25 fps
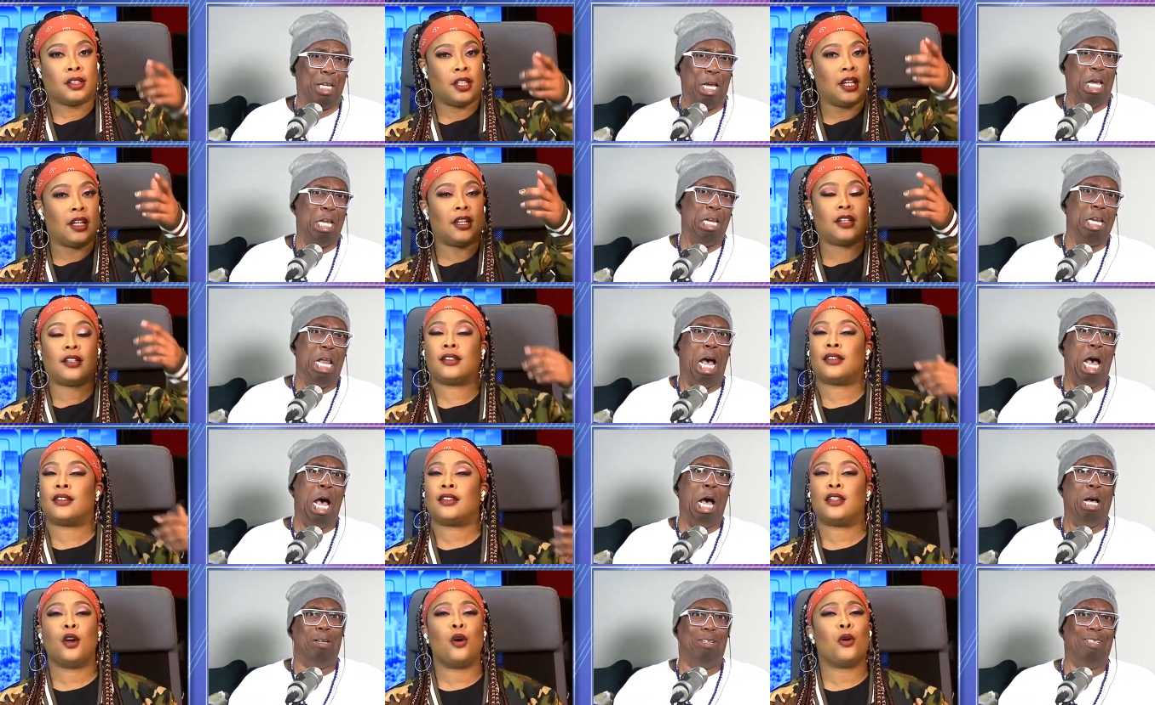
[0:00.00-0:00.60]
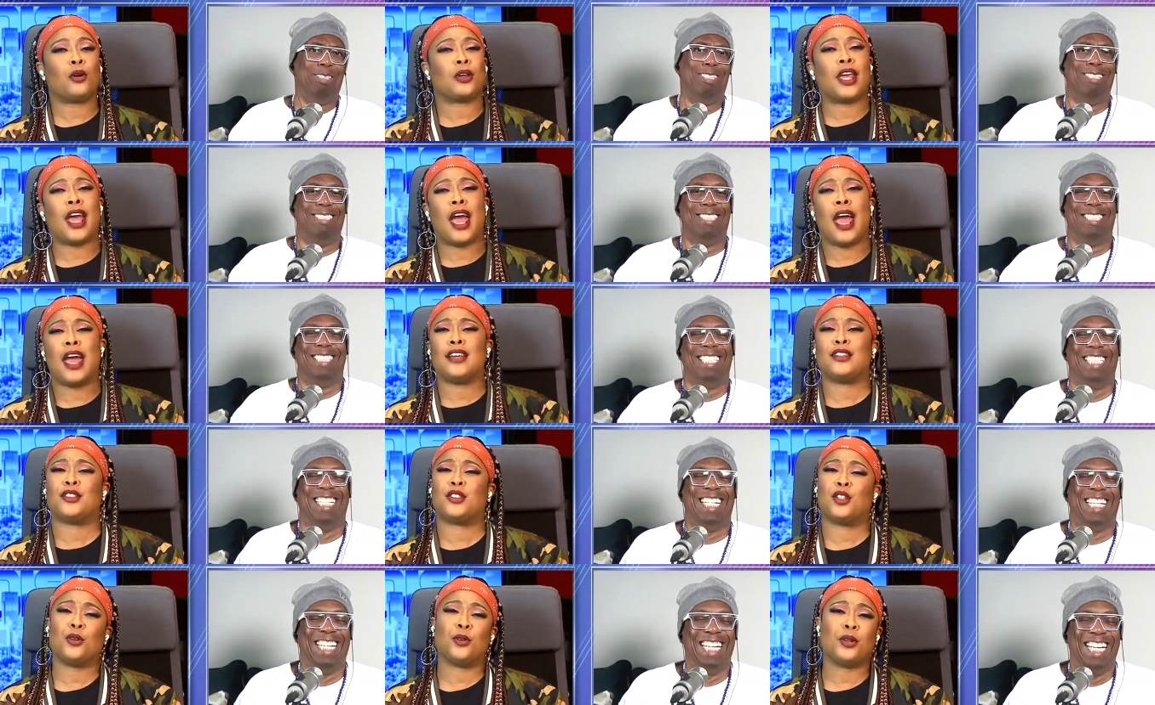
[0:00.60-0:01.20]
Speaker 1: see you
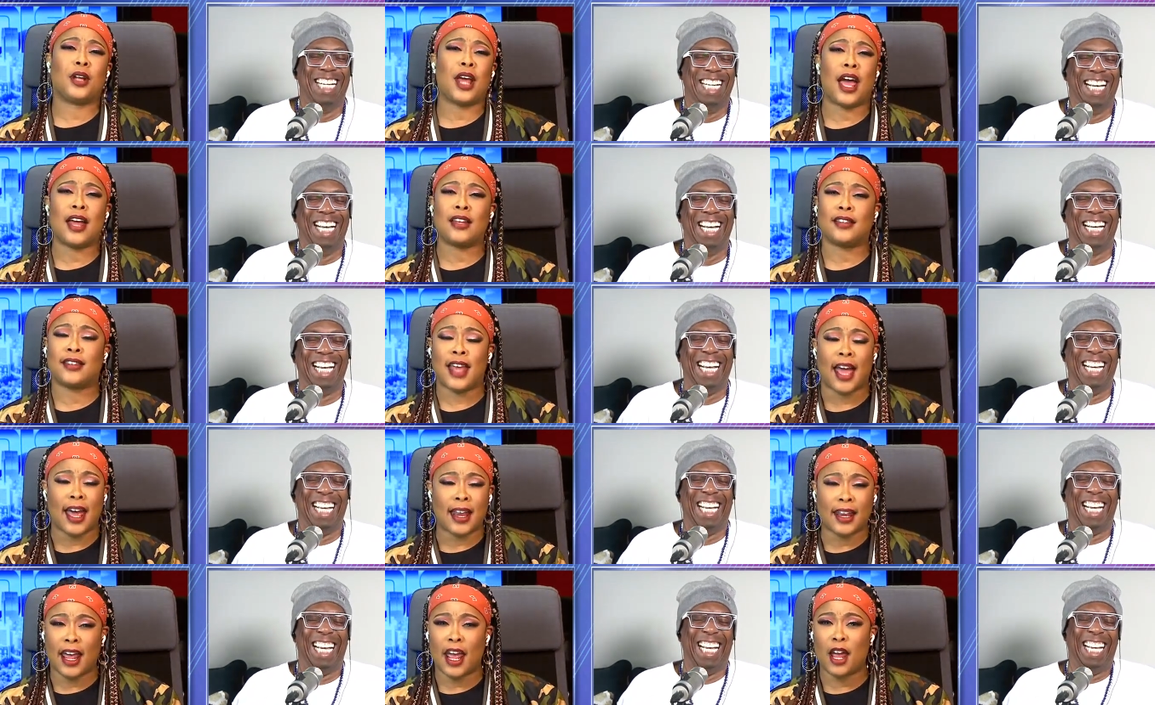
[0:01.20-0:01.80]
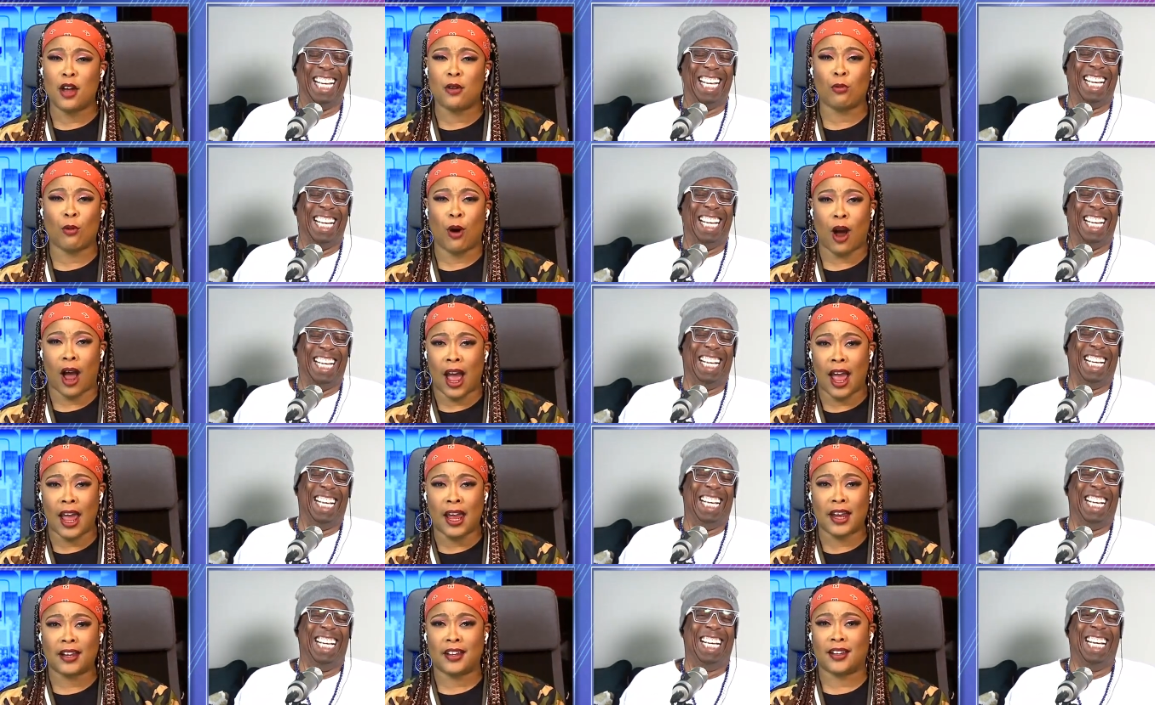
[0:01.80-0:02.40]
can't do that. That ain't
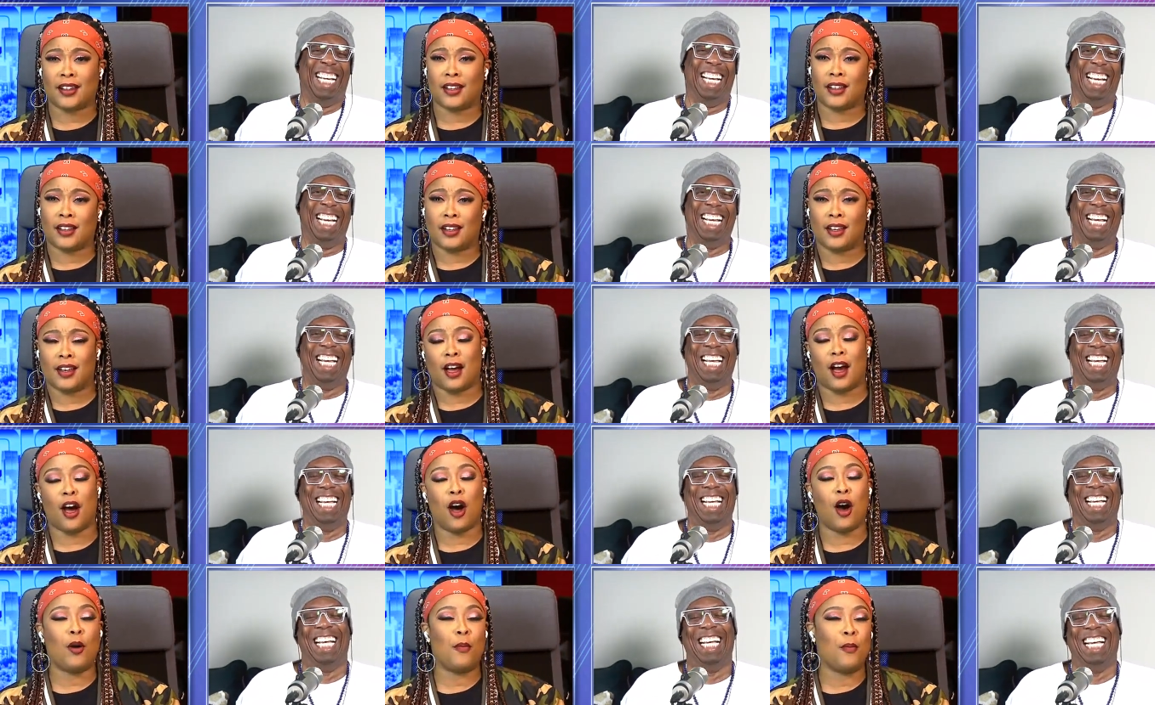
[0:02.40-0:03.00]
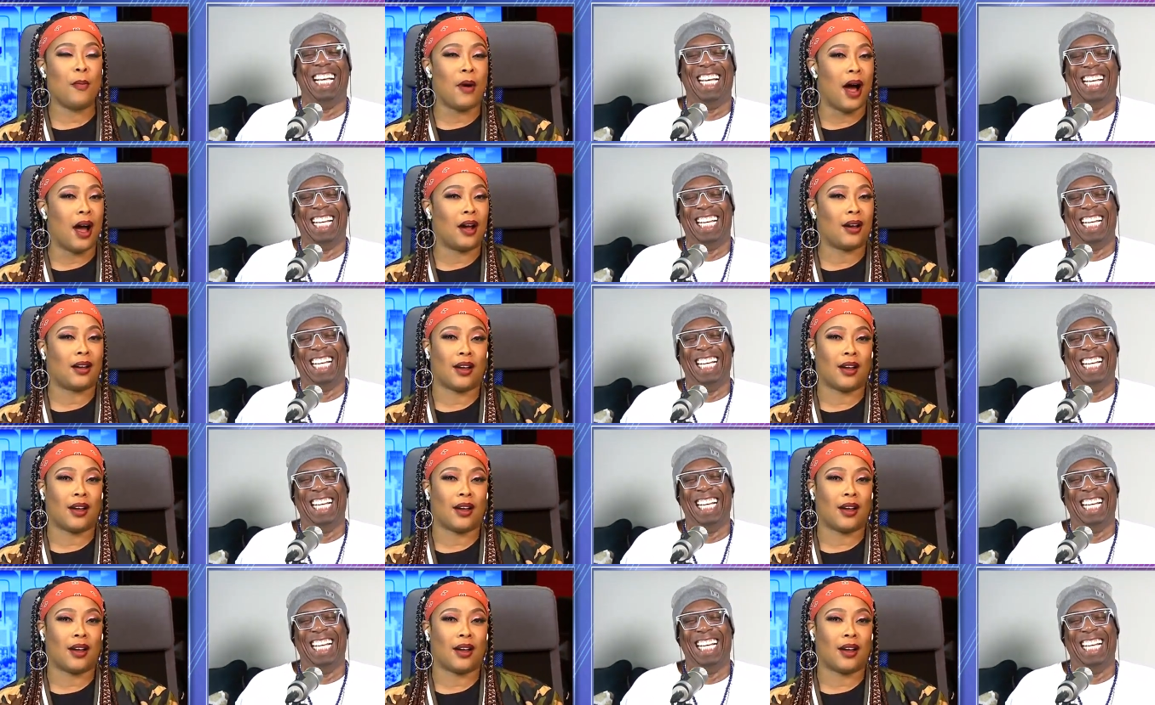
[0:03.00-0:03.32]
right. Oh my